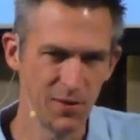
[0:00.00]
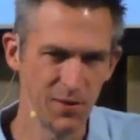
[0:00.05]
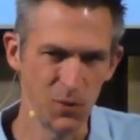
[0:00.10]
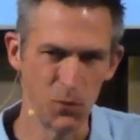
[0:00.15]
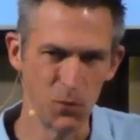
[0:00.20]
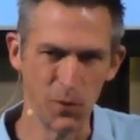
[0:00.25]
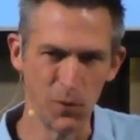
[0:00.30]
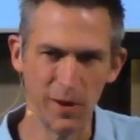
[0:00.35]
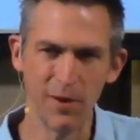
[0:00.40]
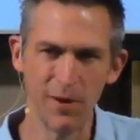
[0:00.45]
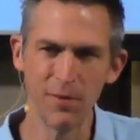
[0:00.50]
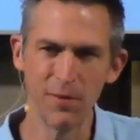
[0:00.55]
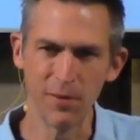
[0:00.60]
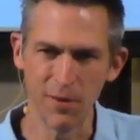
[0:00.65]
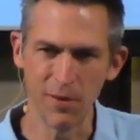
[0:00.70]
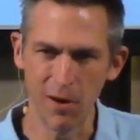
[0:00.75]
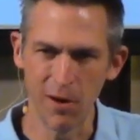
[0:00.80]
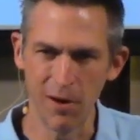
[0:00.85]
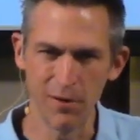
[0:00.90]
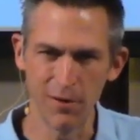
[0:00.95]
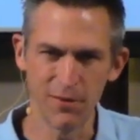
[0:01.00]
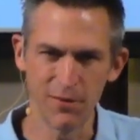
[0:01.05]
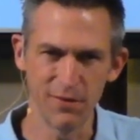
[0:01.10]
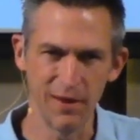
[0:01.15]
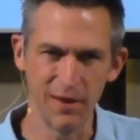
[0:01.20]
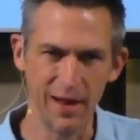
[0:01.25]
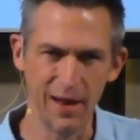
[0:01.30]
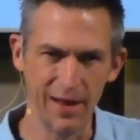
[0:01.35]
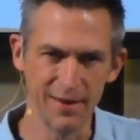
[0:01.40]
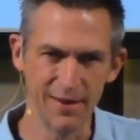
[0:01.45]
Where are their hearts
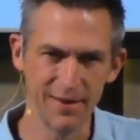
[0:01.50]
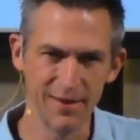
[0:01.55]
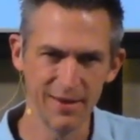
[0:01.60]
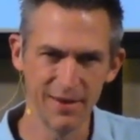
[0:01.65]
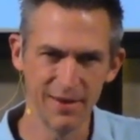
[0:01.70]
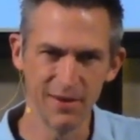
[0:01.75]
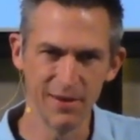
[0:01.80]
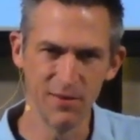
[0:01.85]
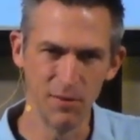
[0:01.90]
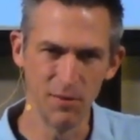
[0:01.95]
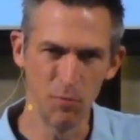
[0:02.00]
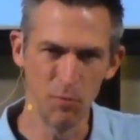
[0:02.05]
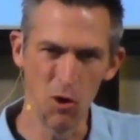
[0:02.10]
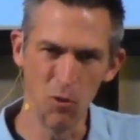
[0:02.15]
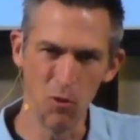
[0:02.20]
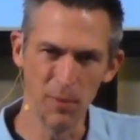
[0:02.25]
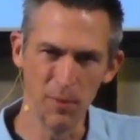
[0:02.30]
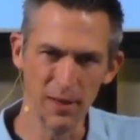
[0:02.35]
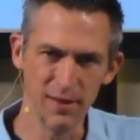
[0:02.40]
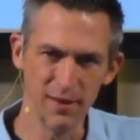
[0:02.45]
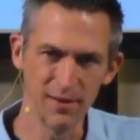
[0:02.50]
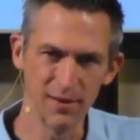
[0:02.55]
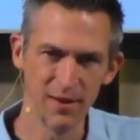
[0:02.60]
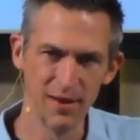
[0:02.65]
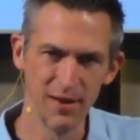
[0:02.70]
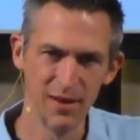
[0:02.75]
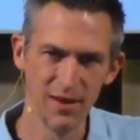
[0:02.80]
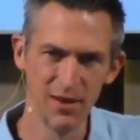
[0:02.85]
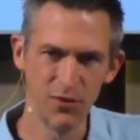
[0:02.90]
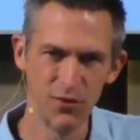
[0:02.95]
at here in the moment?
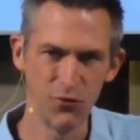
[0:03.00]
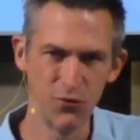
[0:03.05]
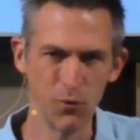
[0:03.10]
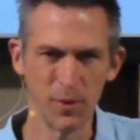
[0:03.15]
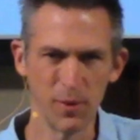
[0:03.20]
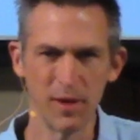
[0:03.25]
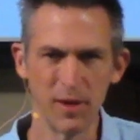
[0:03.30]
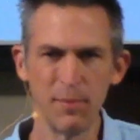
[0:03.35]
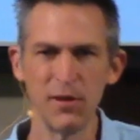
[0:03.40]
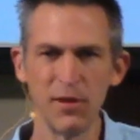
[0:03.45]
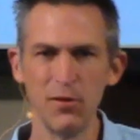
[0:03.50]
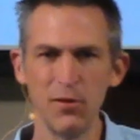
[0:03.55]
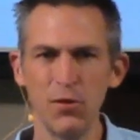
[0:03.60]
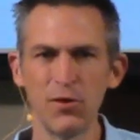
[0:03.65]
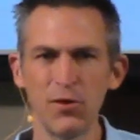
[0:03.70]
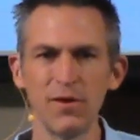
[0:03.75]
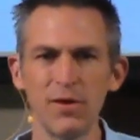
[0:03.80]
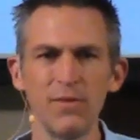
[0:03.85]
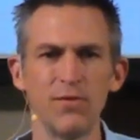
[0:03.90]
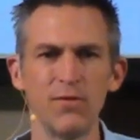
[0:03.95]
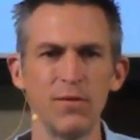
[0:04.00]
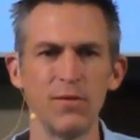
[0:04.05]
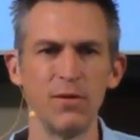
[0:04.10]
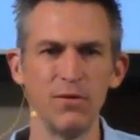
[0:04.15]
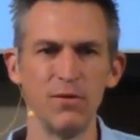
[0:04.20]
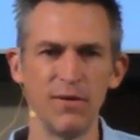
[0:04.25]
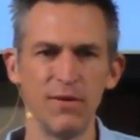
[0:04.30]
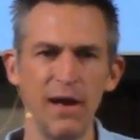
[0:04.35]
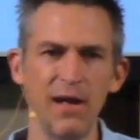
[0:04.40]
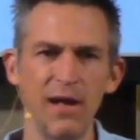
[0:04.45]
So we're going to be looking for
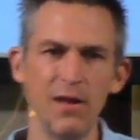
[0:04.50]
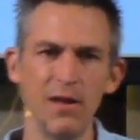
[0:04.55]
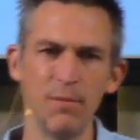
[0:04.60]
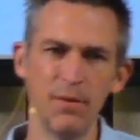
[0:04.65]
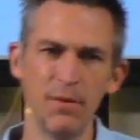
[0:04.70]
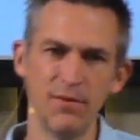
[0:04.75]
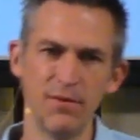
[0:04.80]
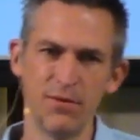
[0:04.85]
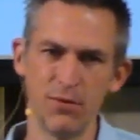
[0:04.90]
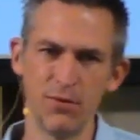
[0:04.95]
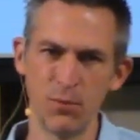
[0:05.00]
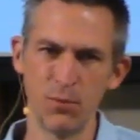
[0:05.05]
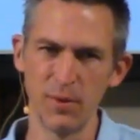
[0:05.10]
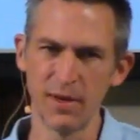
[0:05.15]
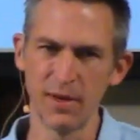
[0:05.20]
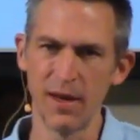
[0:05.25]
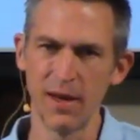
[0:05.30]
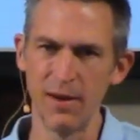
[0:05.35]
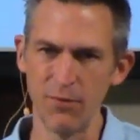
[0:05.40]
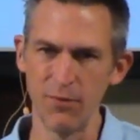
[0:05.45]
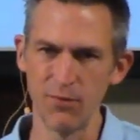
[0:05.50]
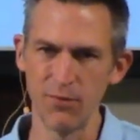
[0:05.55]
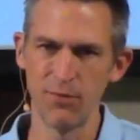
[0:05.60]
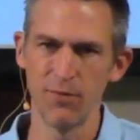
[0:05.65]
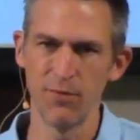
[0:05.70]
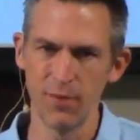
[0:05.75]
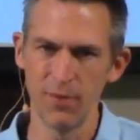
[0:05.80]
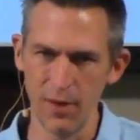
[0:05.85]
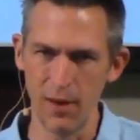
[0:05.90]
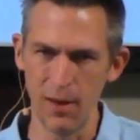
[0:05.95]
those elements as we kind of
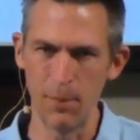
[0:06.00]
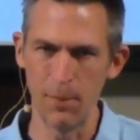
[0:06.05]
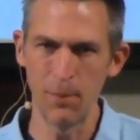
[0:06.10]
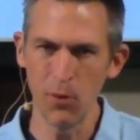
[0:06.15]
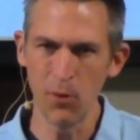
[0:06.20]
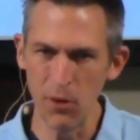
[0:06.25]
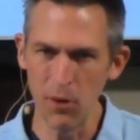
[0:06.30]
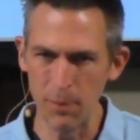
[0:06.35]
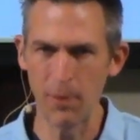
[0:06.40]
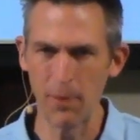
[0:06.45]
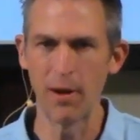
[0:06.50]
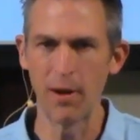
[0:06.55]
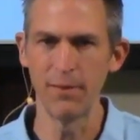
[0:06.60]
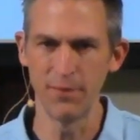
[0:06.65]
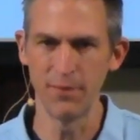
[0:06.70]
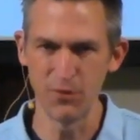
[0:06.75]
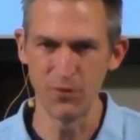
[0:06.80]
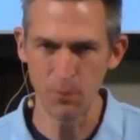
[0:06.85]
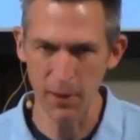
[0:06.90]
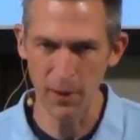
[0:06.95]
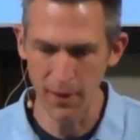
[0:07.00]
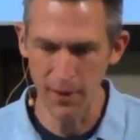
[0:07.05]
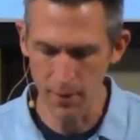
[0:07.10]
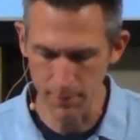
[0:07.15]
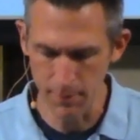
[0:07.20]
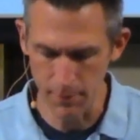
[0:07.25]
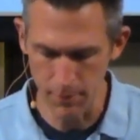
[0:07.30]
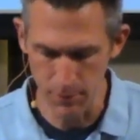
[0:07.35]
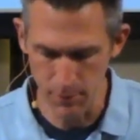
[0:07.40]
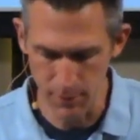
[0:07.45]
uh, pull apart this
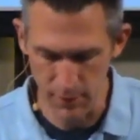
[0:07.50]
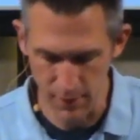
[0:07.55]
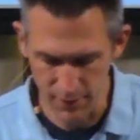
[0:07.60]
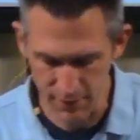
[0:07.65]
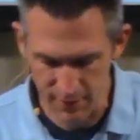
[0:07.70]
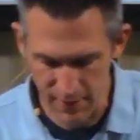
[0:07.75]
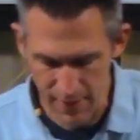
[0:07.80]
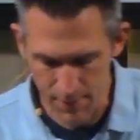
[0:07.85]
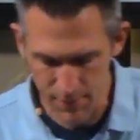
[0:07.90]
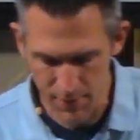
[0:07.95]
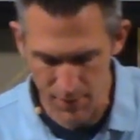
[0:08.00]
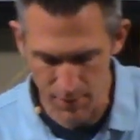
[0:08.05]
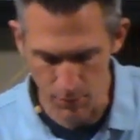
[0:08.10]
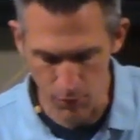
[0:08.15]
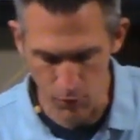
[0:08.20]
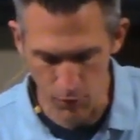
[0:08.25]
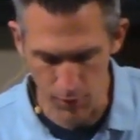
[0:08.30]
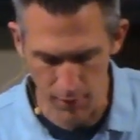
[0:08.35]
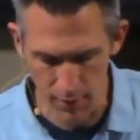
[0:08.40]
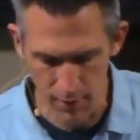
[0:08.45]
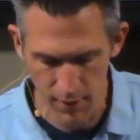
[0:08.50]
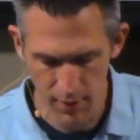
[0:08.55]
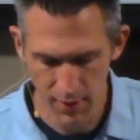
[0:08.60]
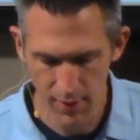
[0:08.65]
parable and we examine it more.